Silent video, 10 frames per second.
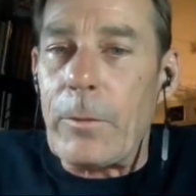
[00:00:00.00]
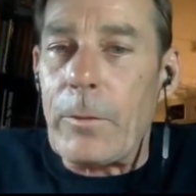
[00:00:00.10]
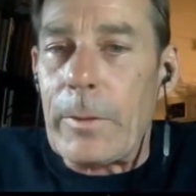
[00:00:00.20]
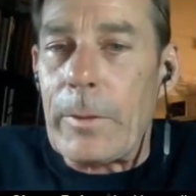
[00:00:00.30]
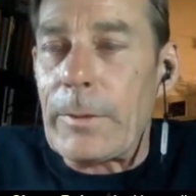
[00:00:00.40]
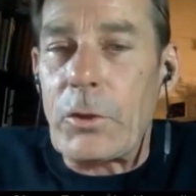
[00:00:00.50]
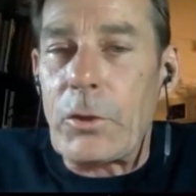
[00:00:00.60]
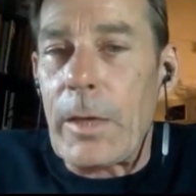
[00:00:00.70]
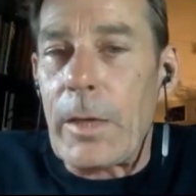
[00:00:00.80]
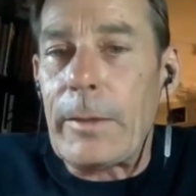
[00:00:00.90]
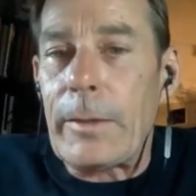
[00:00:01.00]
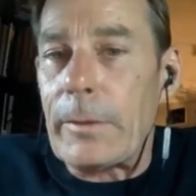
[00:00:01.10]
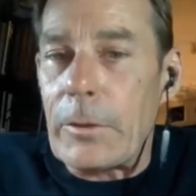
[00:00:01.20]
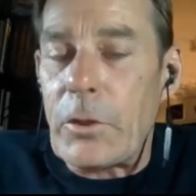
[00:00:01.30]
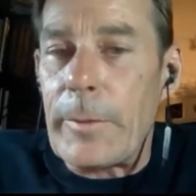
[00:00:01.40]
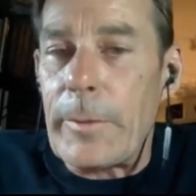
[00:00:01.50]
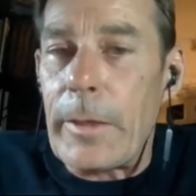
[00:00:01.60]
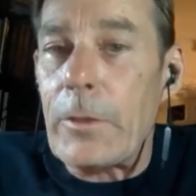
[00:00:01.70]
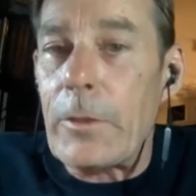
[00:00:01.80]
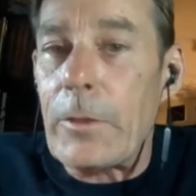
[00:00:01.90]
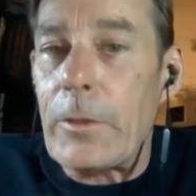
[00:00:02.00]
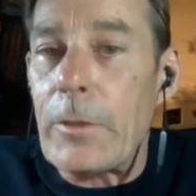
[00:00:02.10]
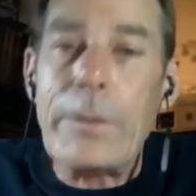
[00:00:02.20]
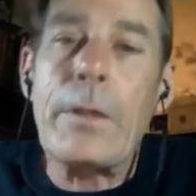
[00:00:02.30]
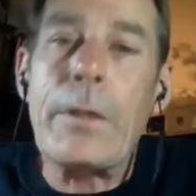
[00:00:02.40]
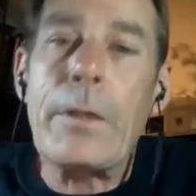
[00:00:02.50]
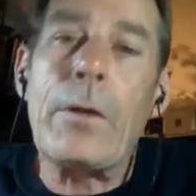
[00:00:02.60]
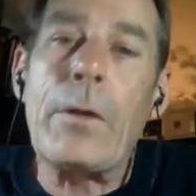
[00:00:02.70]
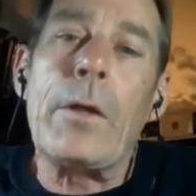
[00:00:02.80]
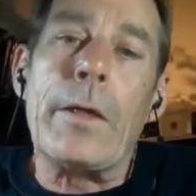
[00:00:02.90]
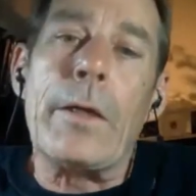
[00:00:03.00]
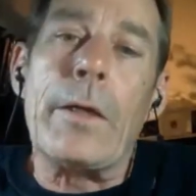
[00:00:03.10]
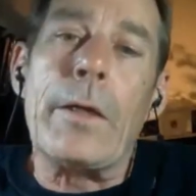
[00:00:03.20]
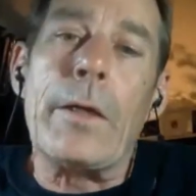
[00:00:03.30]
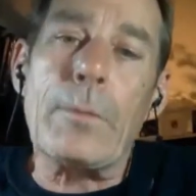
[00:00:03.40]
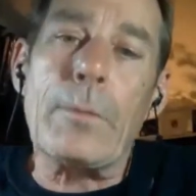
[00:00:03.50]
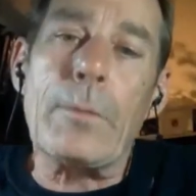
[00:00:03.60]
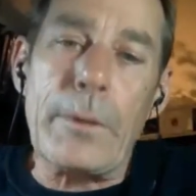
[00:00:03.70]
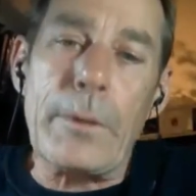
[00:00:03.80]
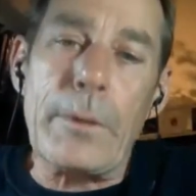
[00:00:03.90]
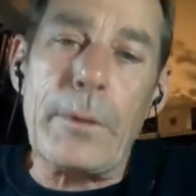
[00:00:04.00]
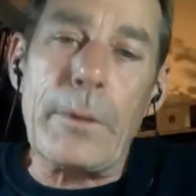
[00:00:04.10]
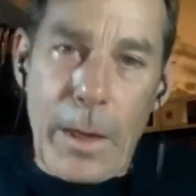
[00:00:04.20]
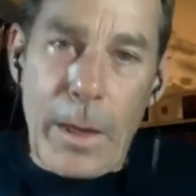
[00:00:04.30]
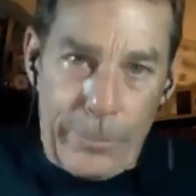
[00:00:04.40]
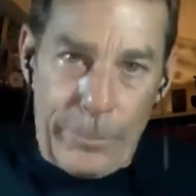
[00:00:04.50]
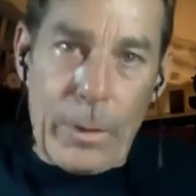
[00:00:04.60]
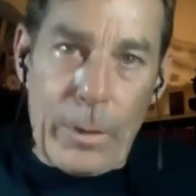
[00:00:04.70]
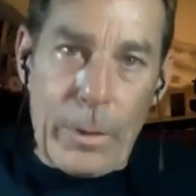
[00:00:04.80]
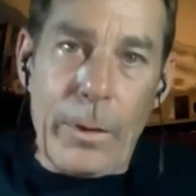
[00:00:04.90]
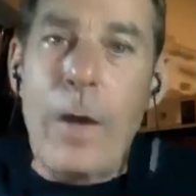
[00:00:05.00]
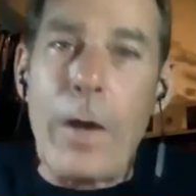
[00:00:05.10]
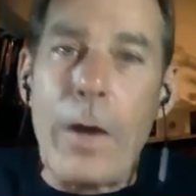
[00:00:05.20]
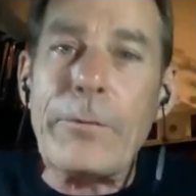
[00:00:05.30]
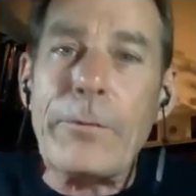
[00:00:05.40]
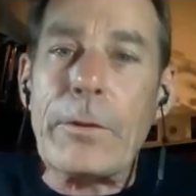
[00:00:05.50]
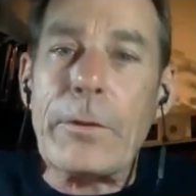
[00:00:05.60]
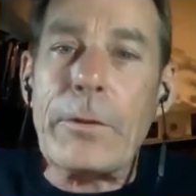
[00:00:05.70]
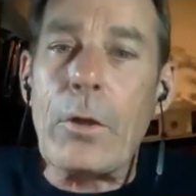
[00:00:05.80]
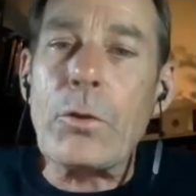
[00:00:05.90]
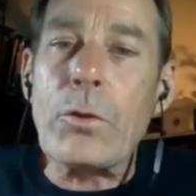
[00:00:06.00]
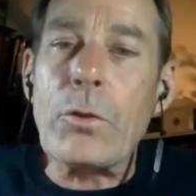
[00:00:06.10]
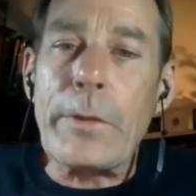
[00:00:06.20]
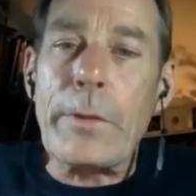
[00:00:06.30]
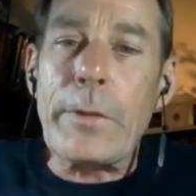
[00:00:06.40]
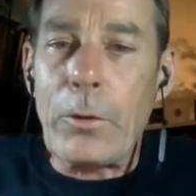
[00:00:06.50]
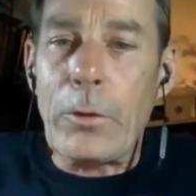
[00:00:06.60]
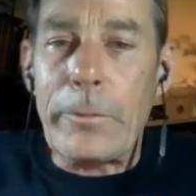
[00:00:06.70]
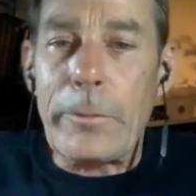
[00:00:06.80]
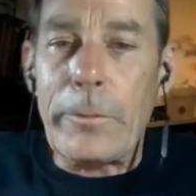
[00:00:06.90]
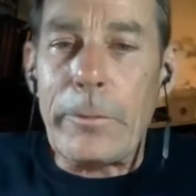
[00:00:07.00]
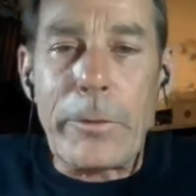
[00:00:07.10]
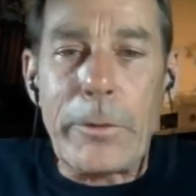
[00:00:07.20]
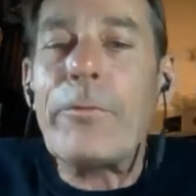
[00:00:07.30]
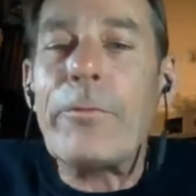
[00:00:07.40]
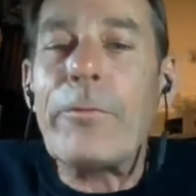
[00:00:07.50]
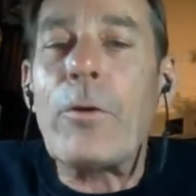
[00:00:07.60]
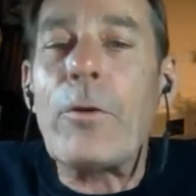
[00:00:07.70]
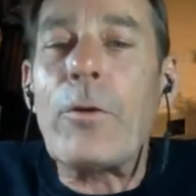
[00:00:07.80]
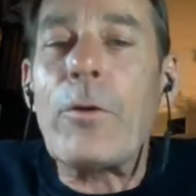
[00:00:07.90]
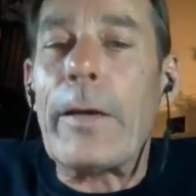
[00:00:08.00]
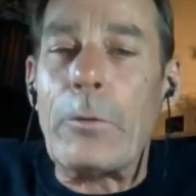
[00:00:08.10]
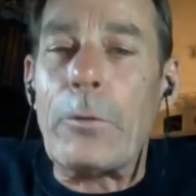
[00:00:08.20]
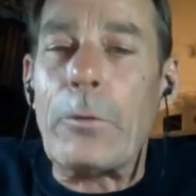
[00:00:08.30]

back to John Lennon and Jimi Hendrix in terms of a kind of soft disclosure that's occurred in music. I've gone back through